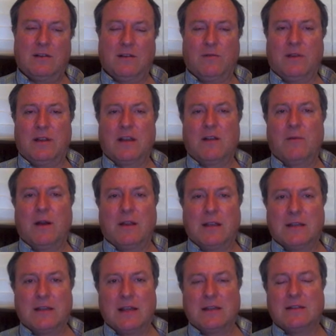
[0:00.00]
so we think about
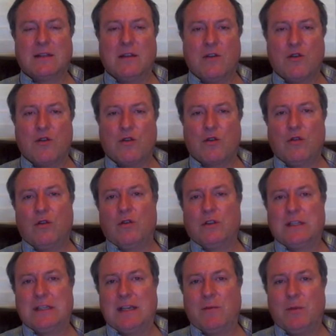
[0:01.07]
this as the neural
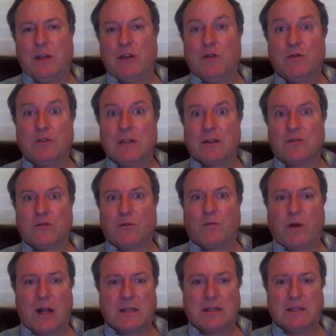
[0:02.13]
CPU, central
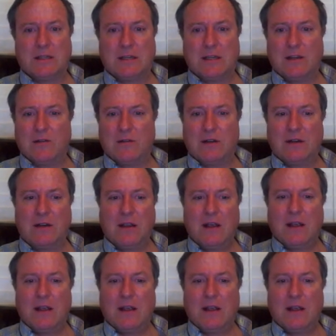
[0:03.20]
processing unit,